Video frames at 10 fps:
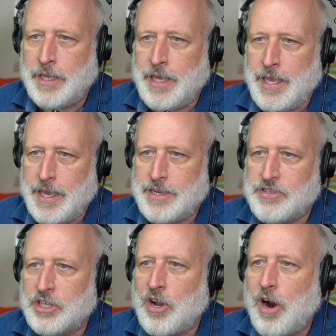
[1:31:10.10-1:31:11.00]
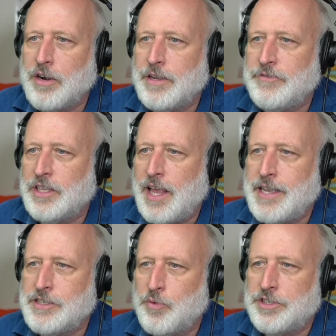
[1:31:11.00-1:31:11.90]
It is the garden of
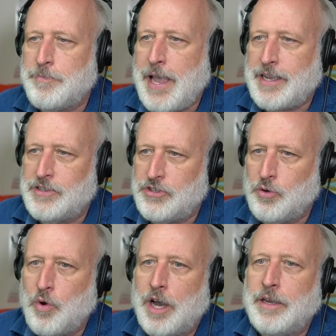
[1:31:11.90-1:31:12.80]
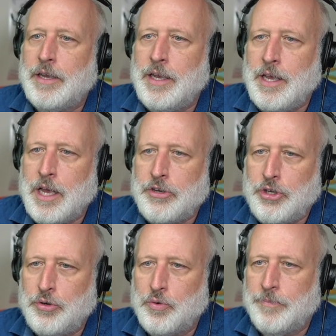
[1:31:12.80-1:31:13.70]
delights which beckons to one.
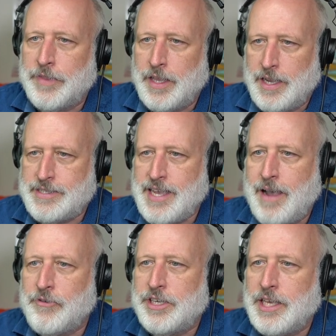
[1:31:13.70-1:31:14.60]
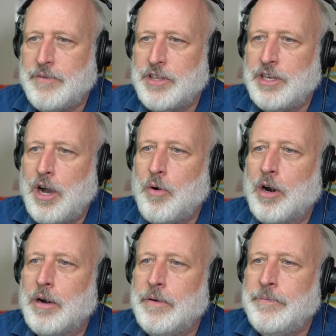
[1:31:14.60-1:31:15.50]
Two, a sovereignty of the
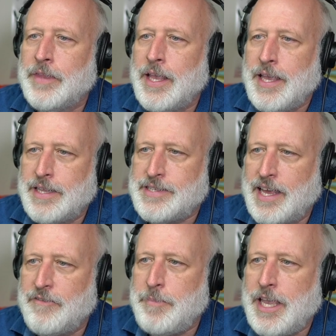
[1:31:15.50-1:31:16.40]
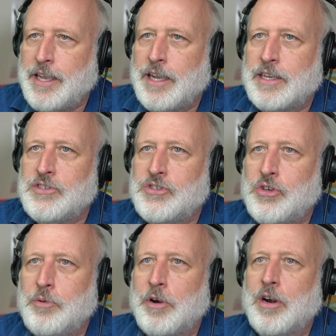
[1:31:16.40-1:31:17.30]
knower. Instead of being a
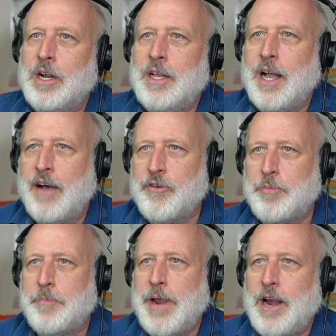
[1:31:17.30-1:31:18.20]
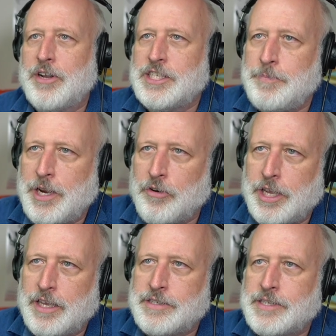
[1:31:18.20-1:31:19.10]
consumer of a prepared
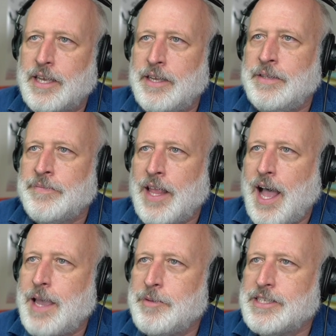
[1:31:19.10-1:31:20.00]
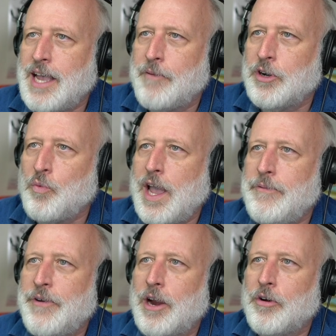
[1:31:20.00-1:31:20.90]
experience, I am a sovereign
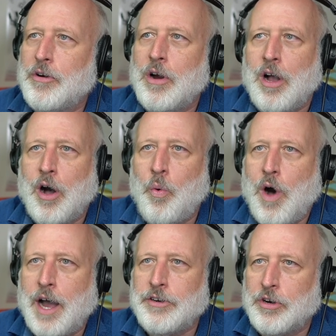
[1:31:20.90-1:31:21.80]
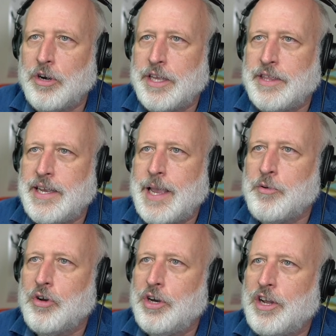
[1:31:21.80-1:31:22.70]
wayfarer, a wanderer in the
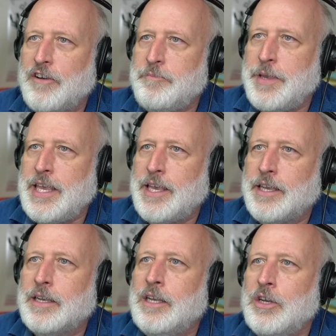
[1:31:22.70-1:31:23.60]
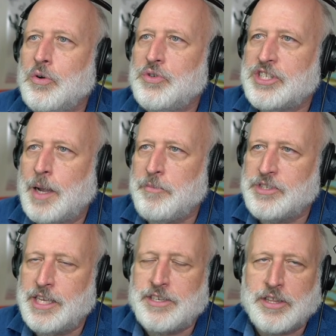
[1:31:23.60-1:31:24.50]
neighborhood of being who stumbles
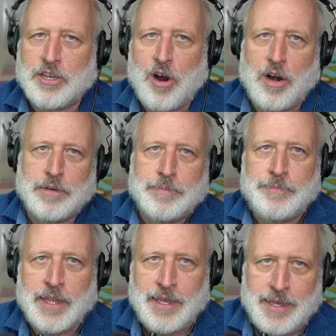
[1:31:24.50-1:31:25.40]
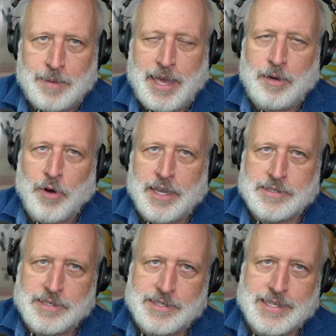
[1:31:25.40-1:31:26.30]
into the garden. In many ways,
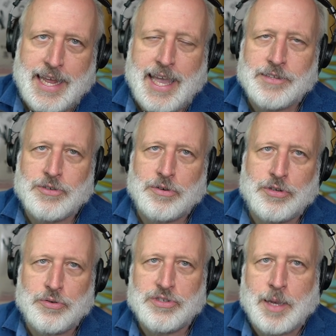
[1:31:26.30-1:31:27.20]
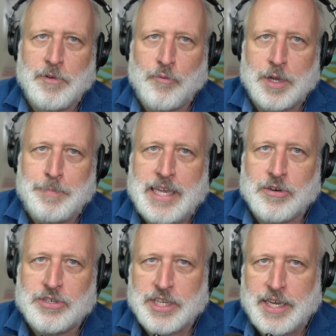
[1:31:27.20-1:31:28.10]
this is an answer to some of what
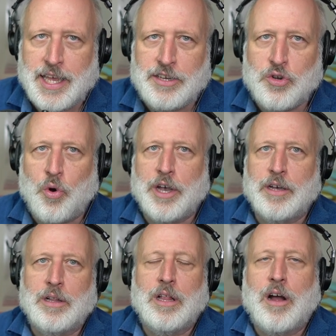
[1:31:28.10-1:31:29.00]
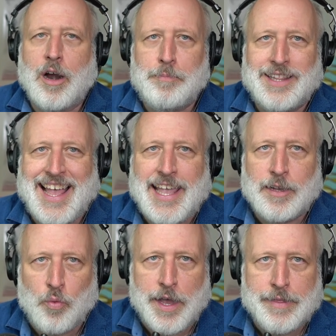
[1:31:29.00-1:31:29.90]
Peterson and Doyle are
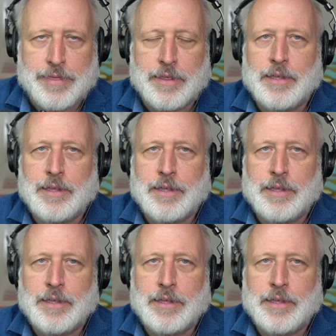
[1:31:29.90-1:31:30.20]
playing with,